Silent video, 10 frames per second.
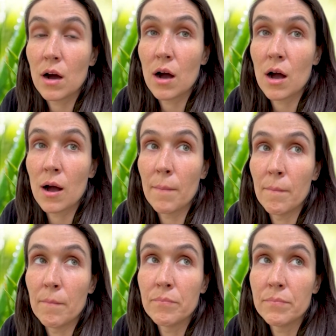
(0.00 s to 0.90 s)

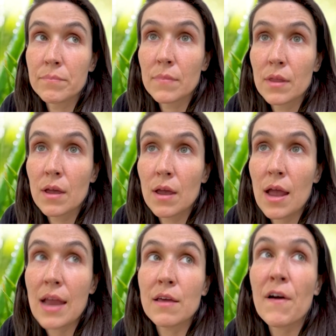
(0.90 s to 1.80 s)
And
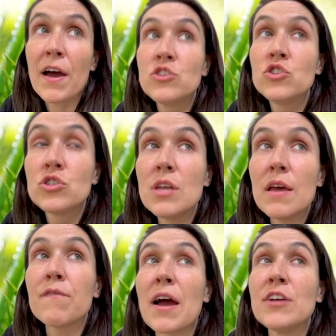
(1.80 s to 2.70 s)
if
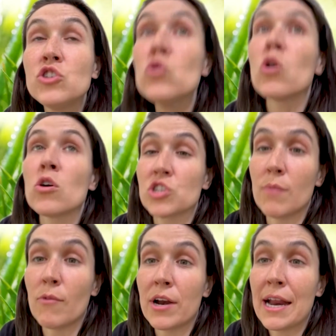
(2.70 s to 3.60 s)
I do hurt
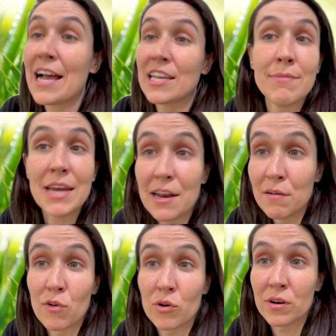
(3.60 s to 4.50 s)
someone, it has to be
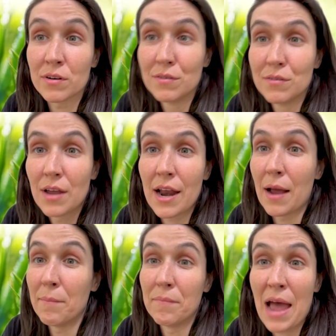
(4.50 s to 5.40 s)
inadvertent.
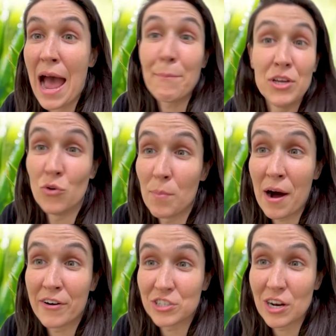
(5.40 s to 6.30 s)
And I'm happy to
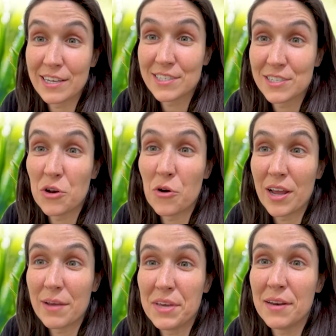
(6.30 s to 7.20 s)
apologize. You know
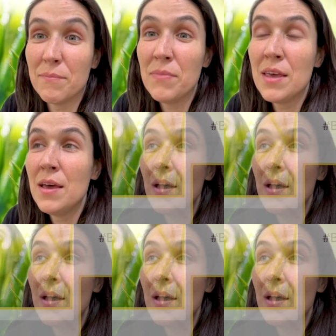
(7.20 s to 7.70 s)
what I mean?